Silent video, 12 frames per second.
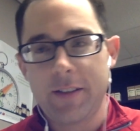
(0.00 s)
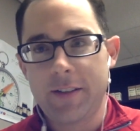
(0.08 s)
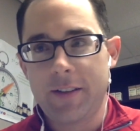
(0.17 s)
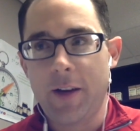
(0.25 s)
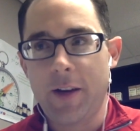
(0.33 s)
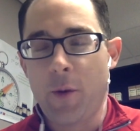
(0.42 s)

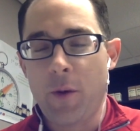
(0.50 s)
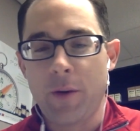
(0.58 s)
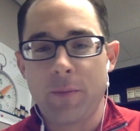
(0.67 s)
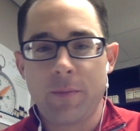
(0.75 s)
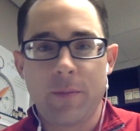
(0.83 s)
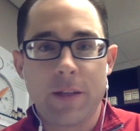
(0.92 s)
I don't want to
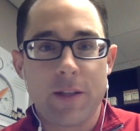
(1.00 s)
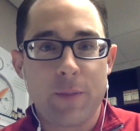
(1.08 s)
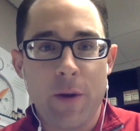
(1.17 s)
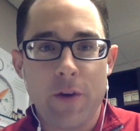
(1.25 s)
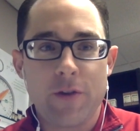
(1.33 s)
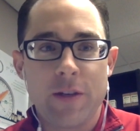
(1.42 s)
be
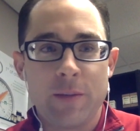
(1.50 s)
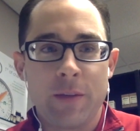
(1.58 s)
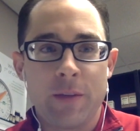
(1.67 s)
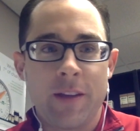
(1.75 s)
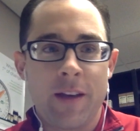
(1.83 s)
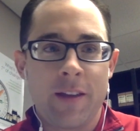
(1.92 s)
disparaging,
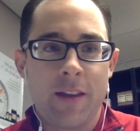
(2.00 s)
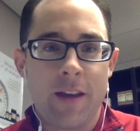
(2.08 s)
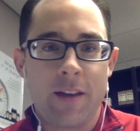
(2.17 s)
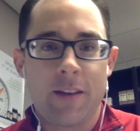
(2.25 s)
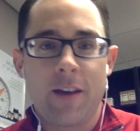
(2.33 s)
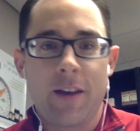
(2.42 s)
but
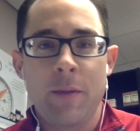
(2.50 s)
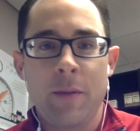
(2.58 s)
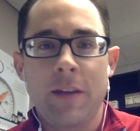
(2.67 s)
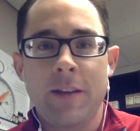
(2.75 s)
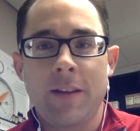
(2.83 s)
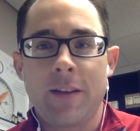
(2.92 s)
they come
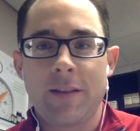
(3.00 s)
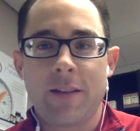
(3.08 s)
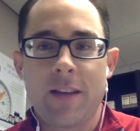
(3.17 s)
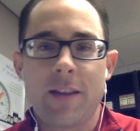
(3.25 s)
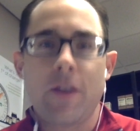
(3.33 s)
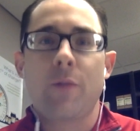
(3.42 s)
in and they
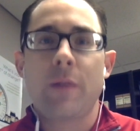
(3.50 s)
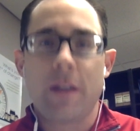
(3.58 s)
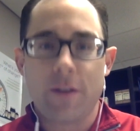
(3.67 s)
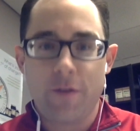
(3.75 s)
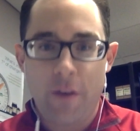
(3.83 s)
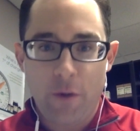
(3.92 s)
say, therapy
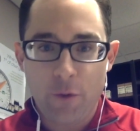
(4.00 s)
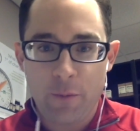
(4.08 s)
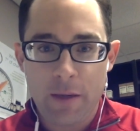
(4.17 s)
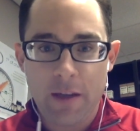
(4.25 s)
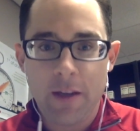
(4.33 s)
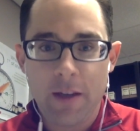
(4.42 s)
has failed
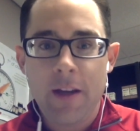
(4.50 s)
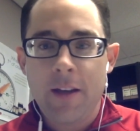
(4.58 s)
me.